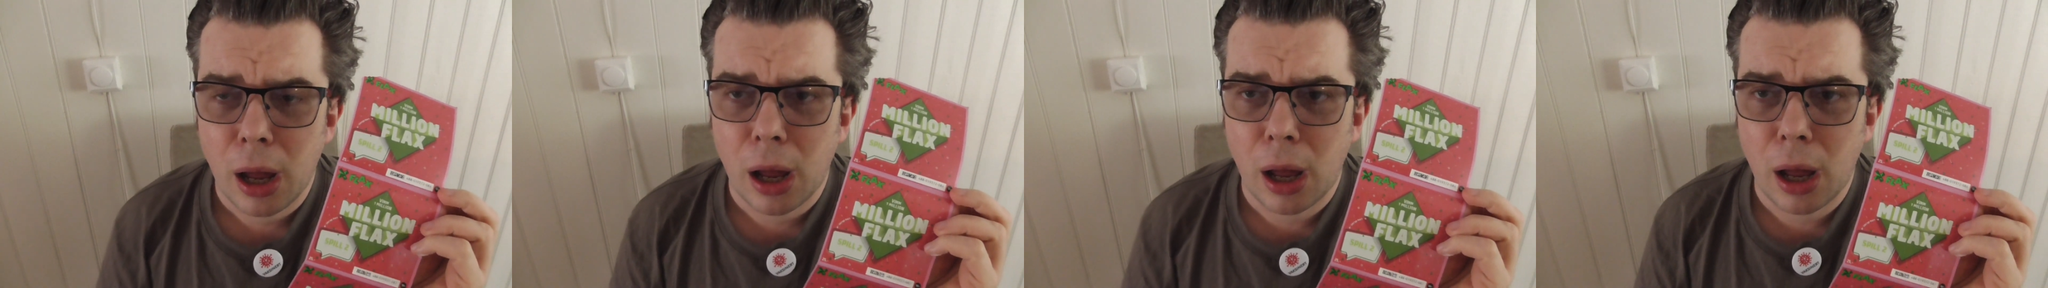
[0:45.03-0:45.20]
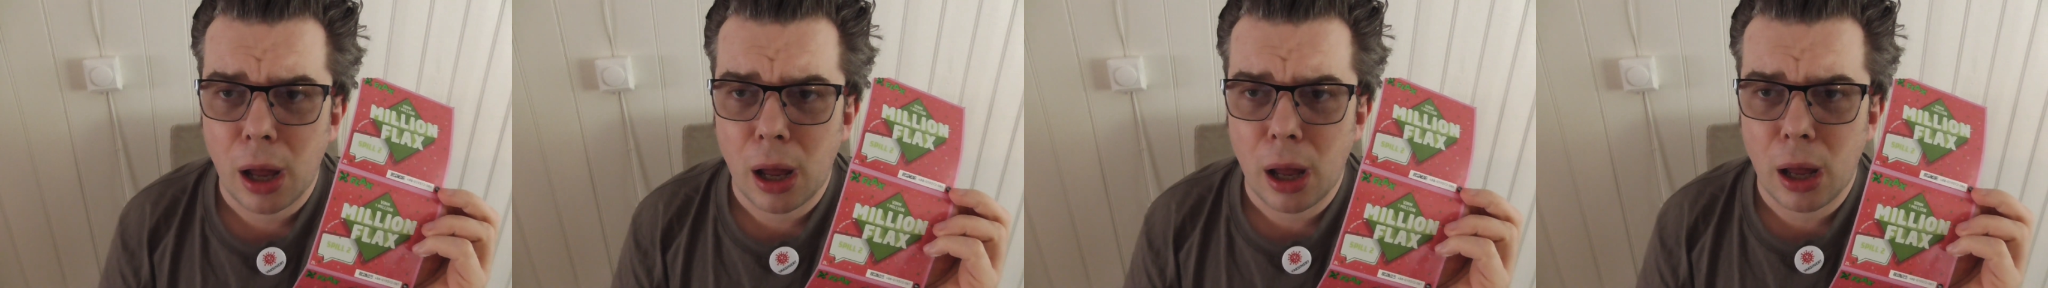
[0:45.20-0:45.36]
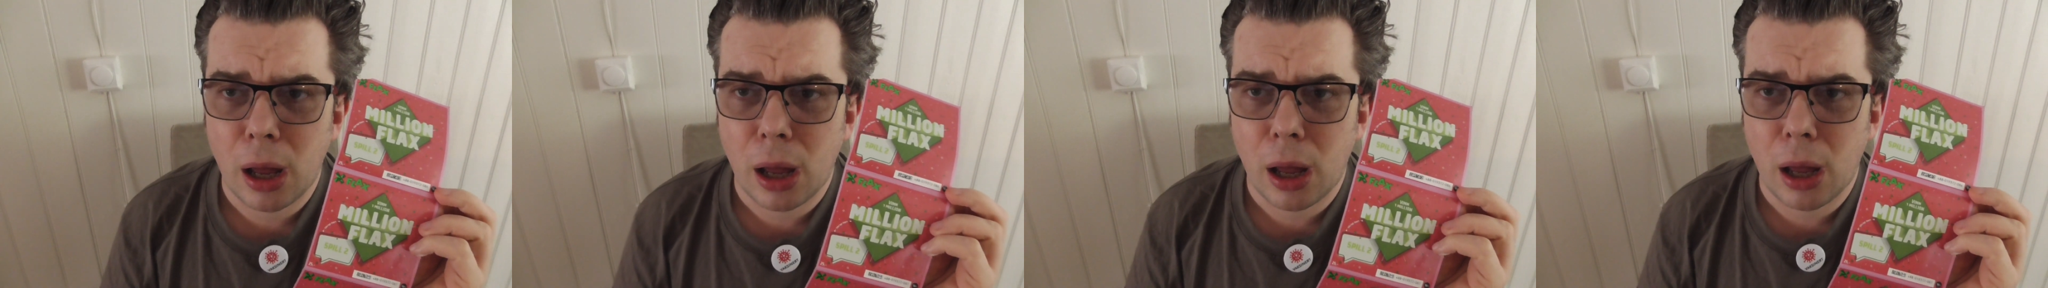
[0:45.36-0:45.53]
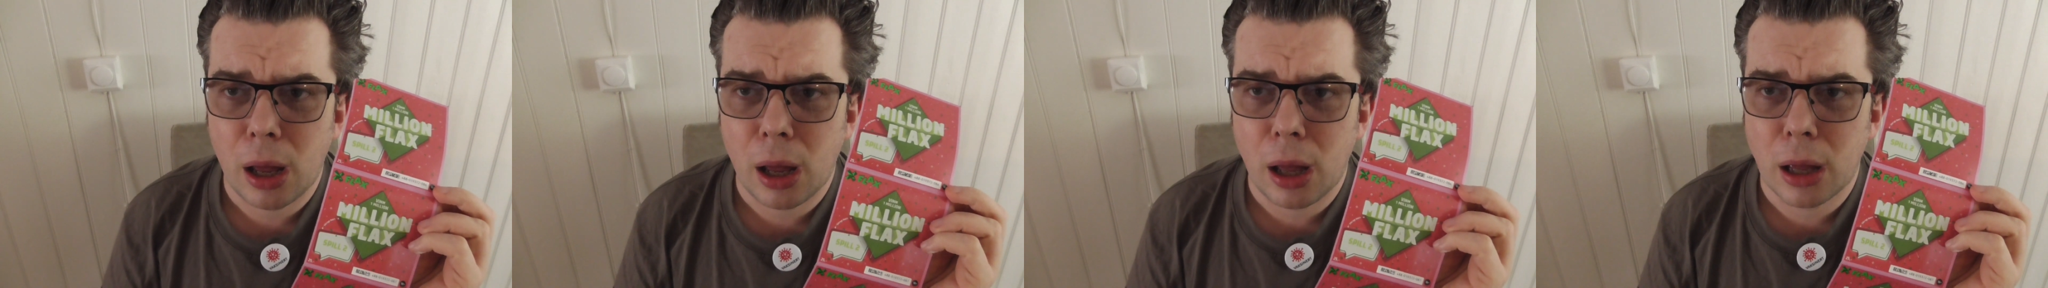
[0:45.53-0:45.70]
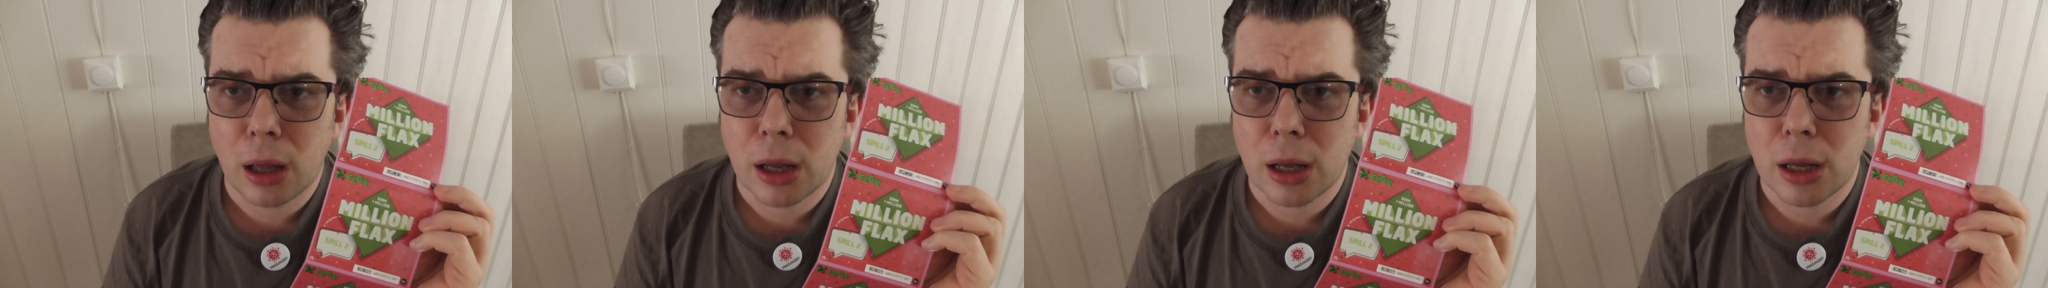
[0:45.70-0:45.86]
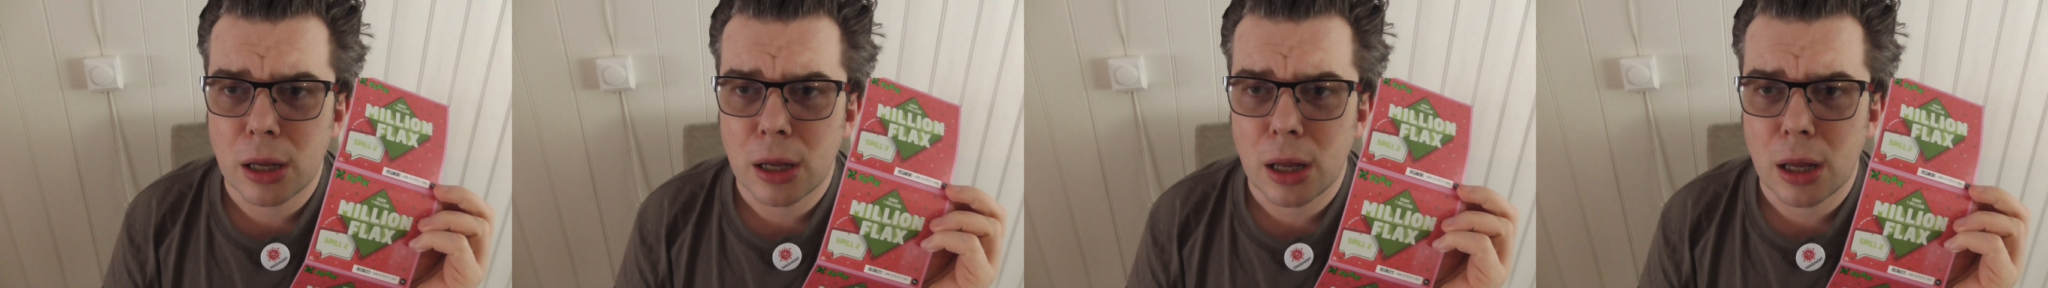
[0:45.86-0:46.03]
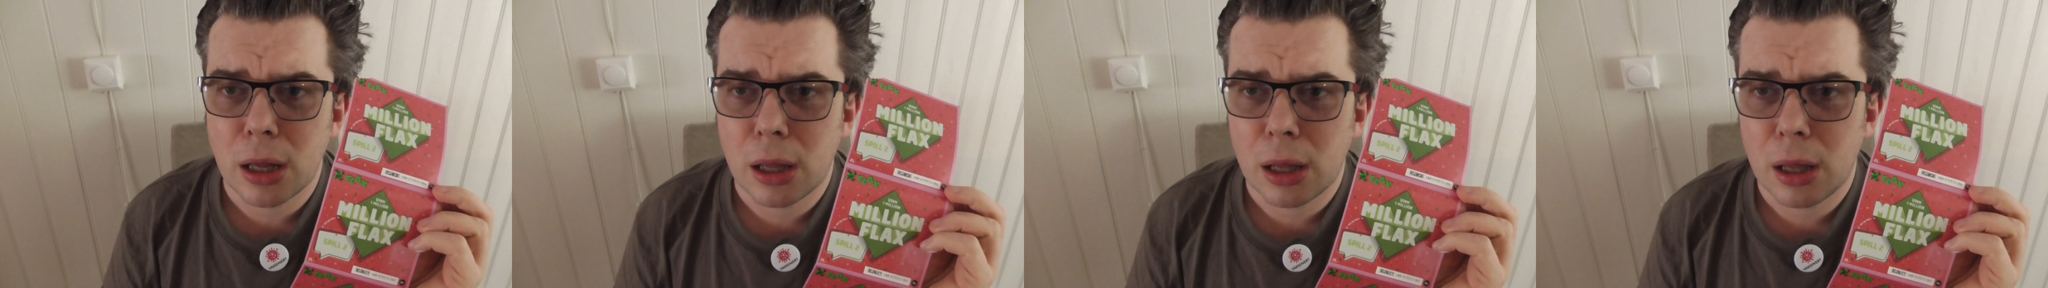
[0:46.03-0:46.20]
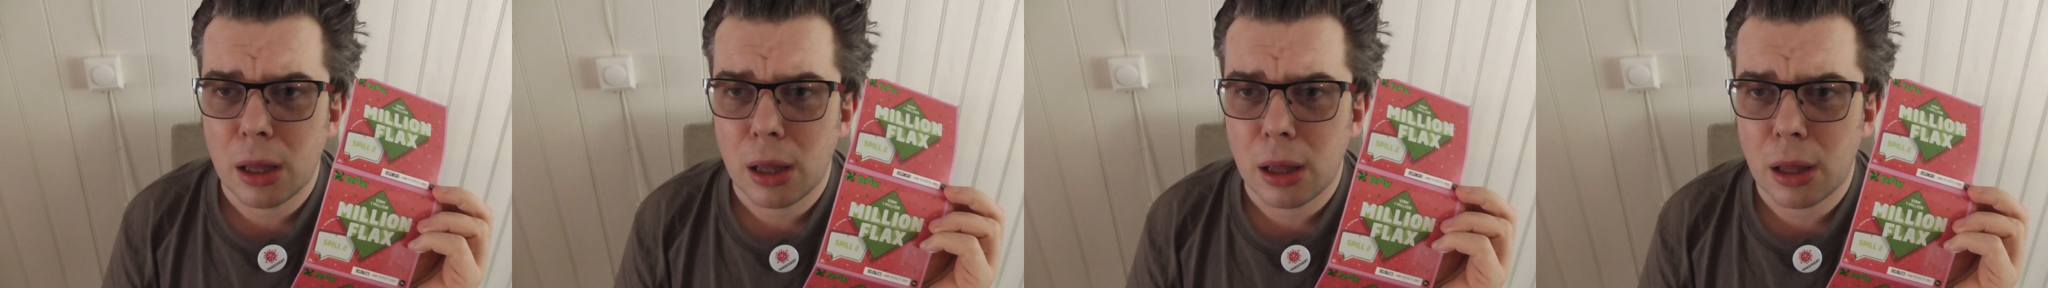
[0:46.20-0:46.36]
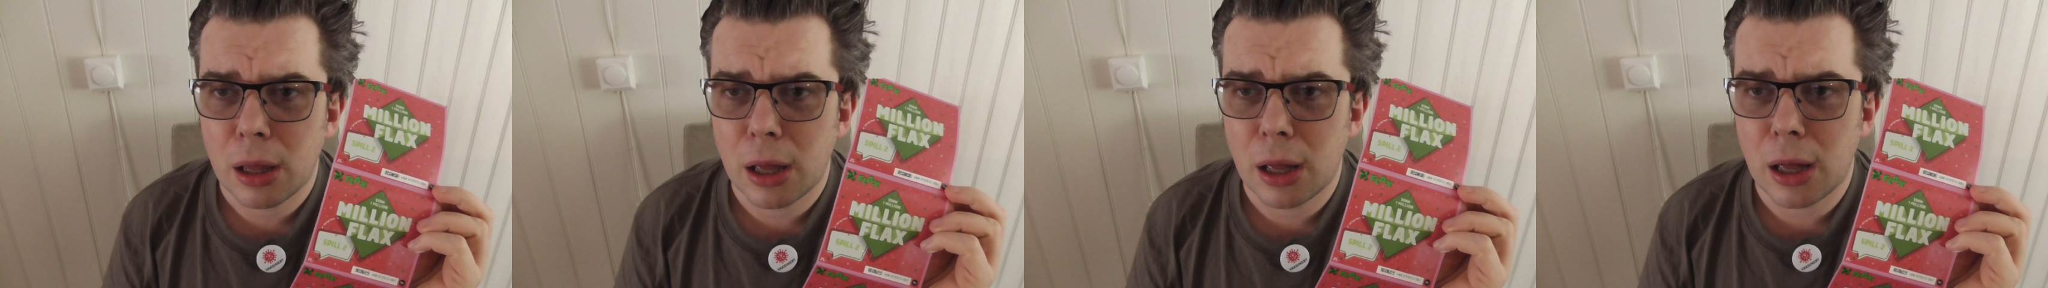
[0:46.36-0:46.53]

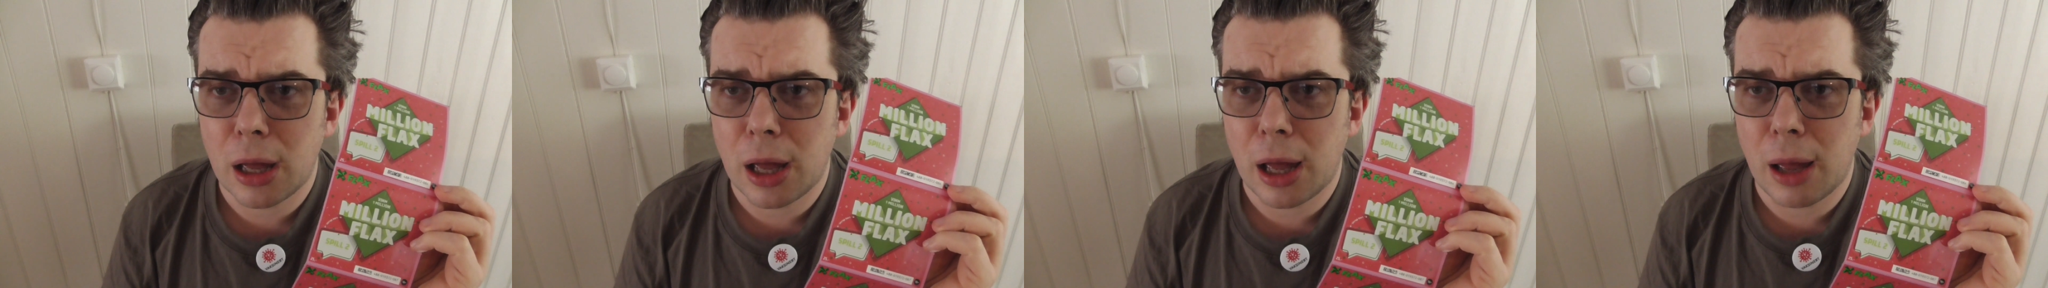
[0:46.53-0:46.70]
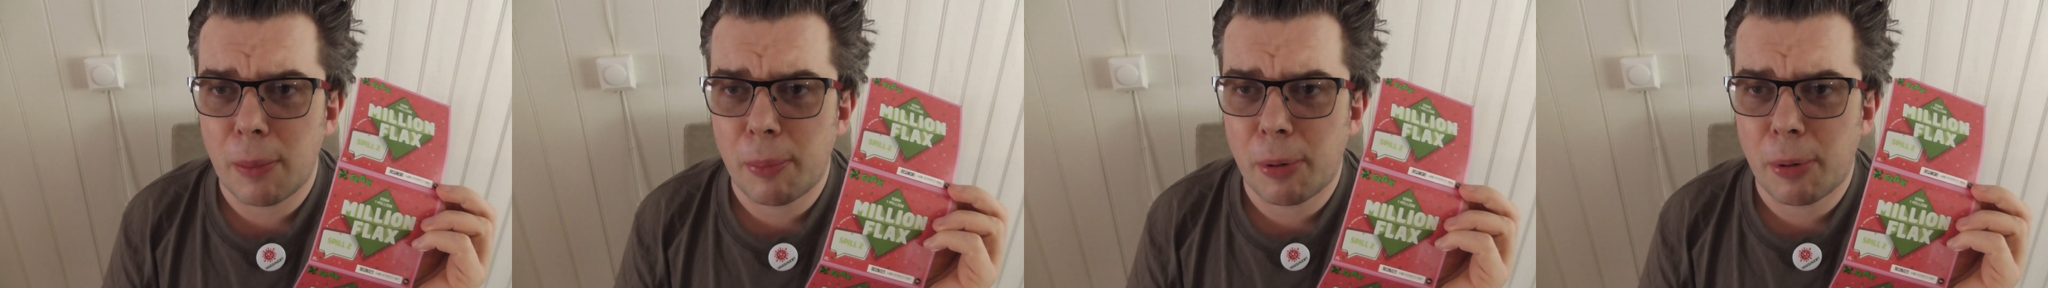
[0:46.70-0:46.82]
uh,